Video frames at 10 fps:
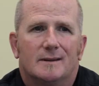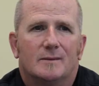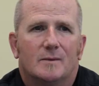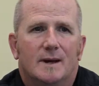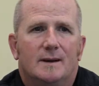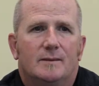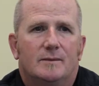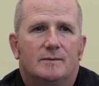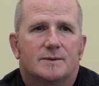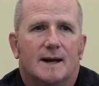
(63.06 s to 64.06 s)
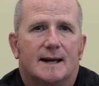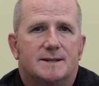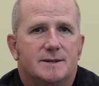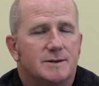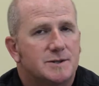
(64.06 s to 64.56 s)
We
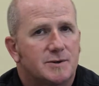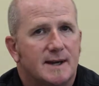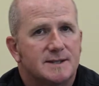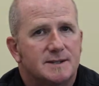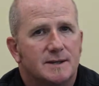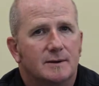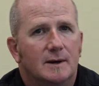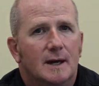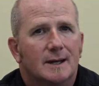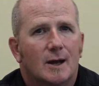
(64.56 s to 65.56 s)
try to stress to